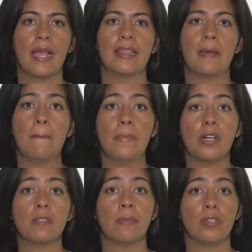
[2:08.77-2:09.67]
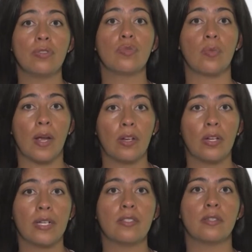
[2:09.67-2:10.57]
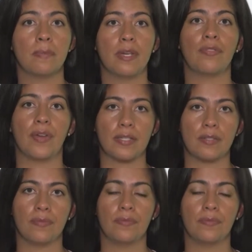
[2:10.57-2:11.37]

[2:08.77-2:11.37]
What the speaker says: They must be used regularly to be effective.